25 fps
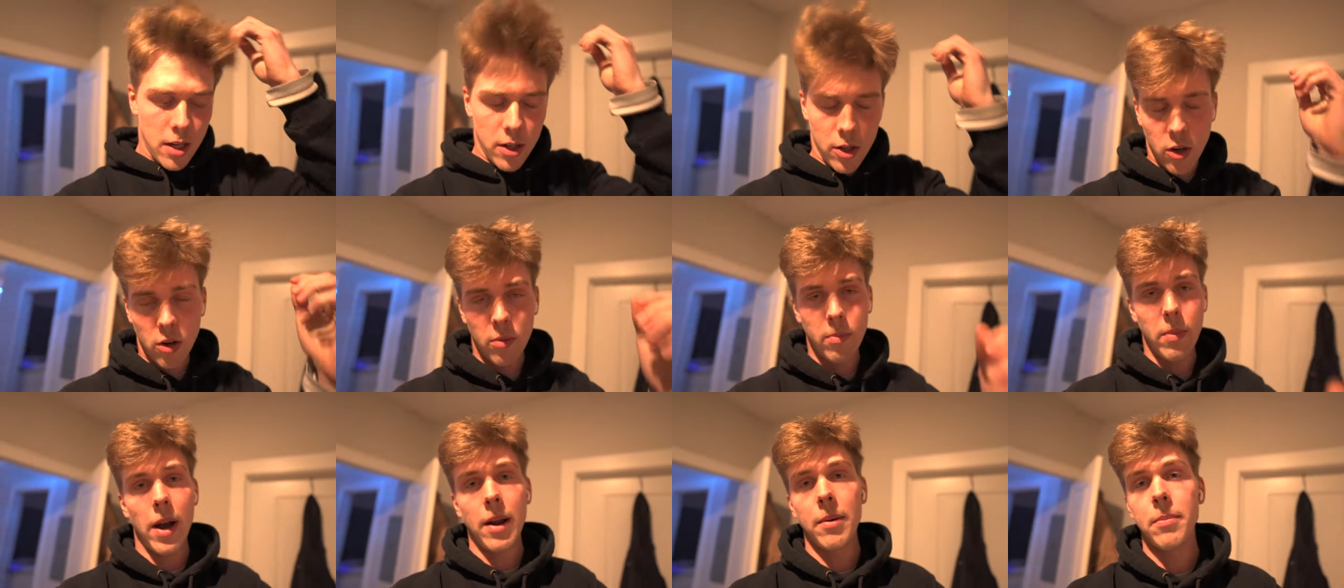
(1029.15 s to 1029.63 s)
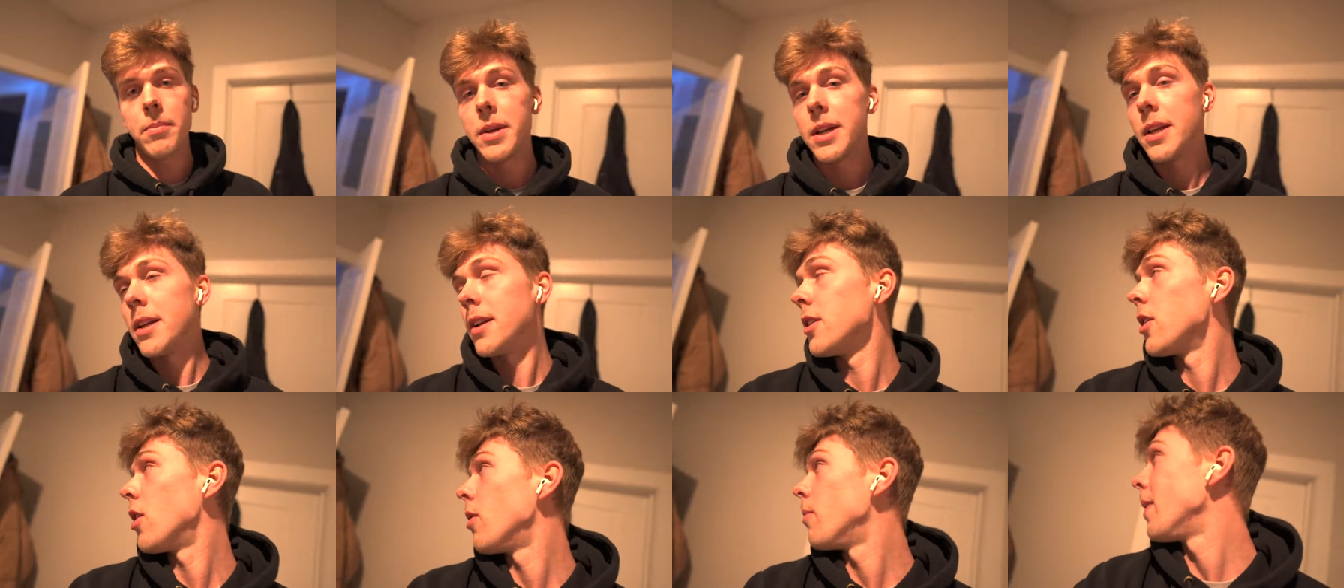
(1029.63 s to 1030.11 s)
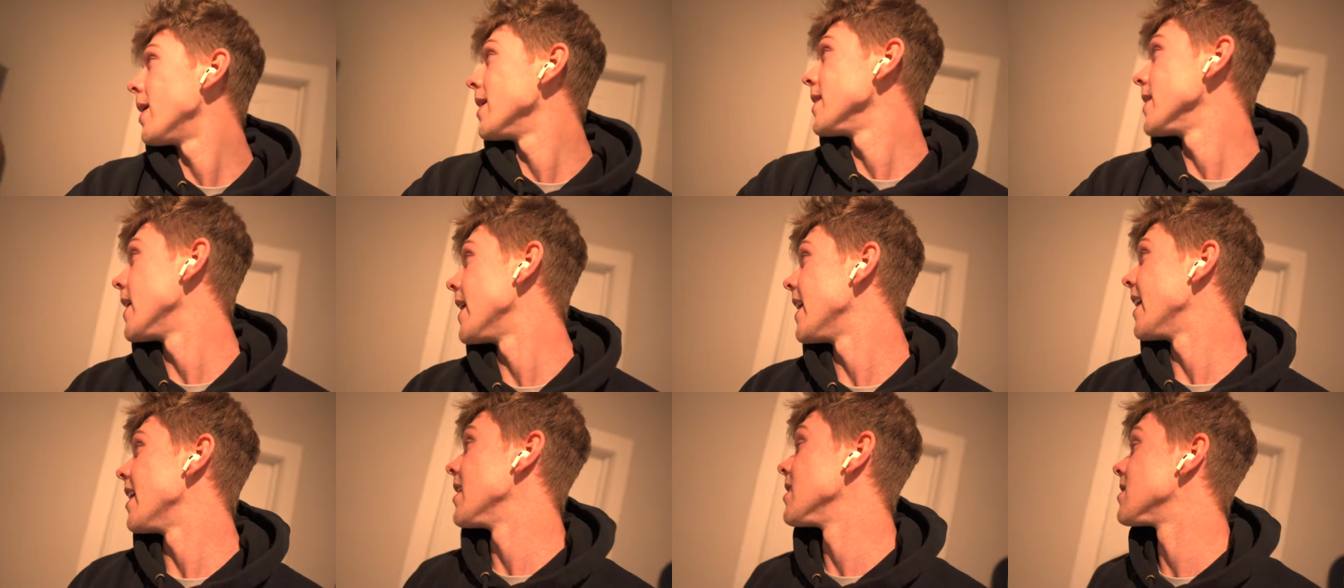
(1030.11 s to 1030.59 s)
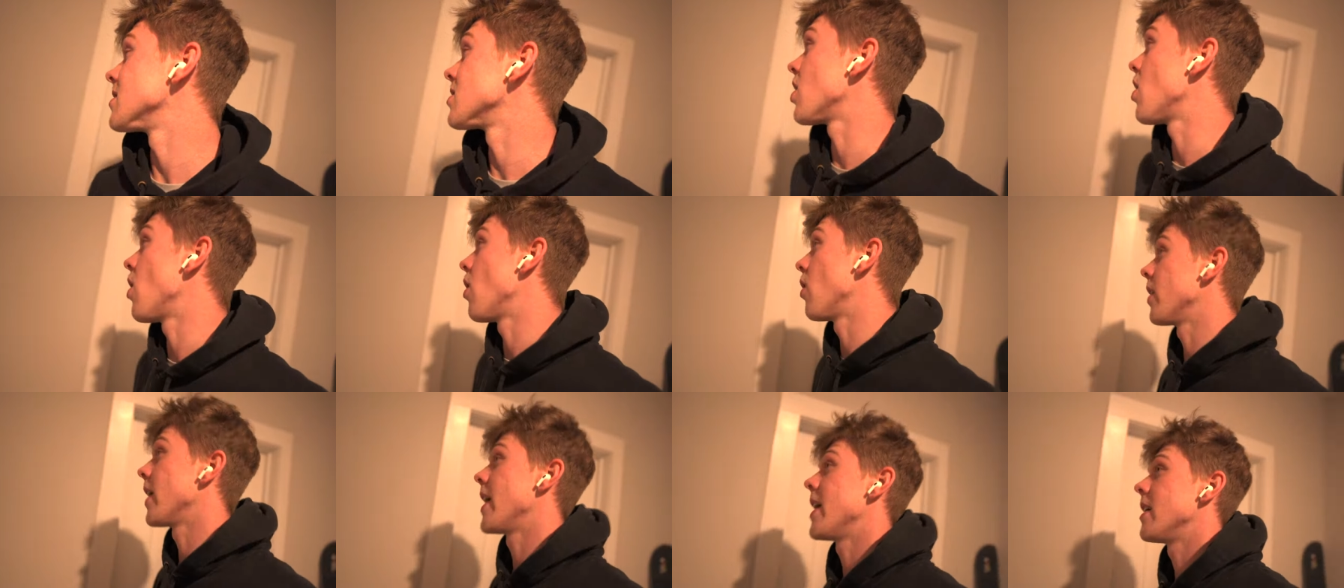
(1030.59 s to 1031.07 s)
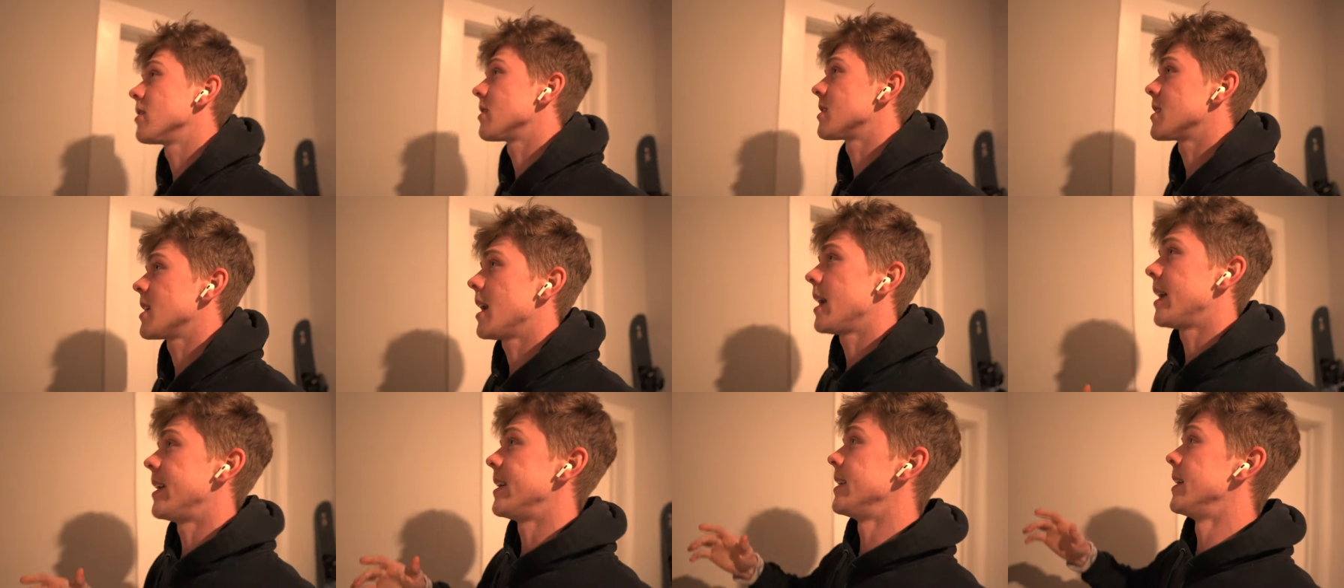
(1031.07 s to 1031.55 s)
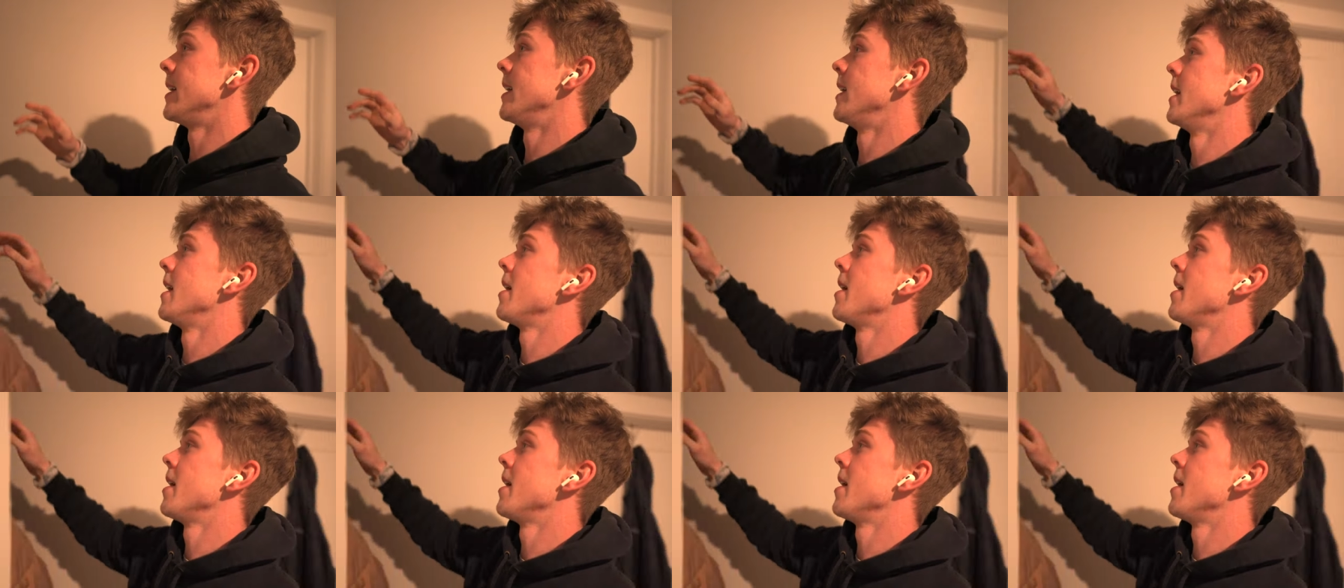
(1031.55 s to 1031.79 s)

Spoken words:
Don't mind me and don't mind the hair. It's cold outside.